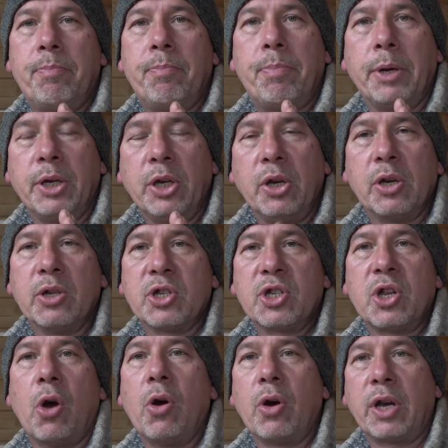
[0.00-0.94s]
But you could
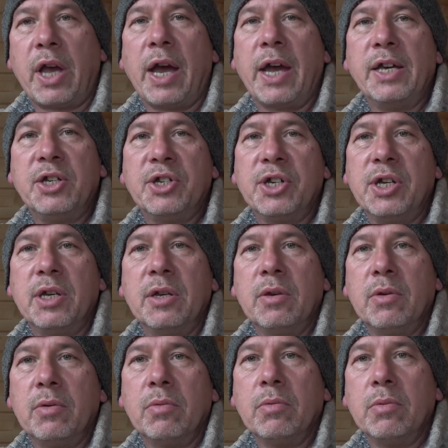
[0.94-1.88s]
start
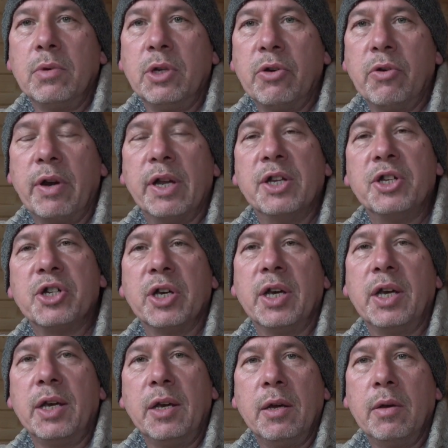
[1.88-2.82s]
gauging your
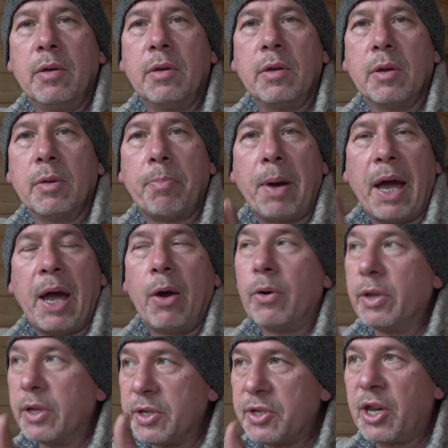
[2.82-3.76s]
energy, the
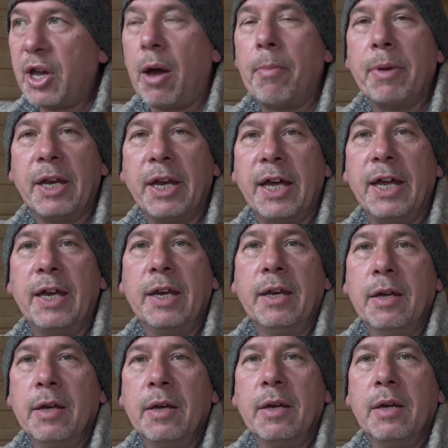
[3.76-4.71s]
power that's coming
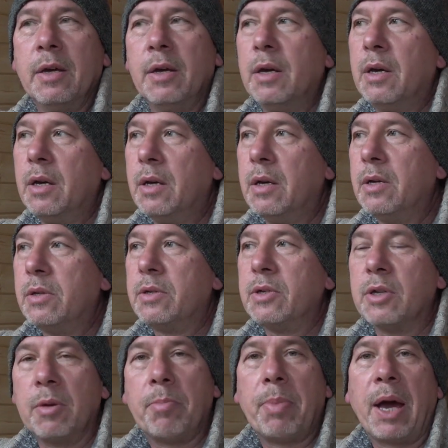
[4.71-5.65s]
in
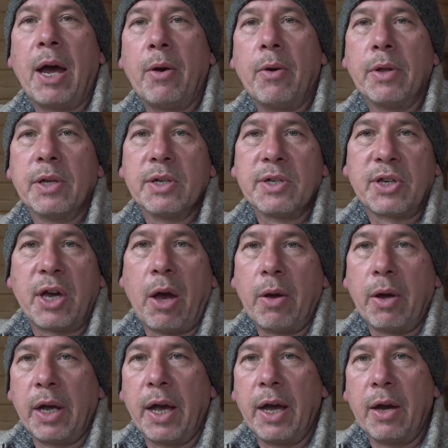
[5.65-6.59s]
to the power that's
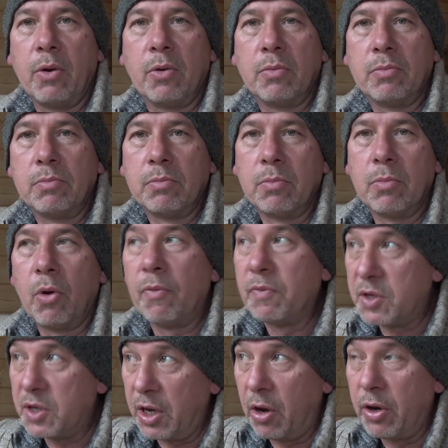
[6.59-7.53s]
going out.
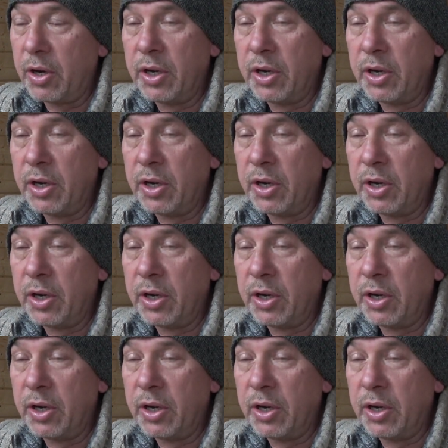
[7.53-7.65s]
Obviously I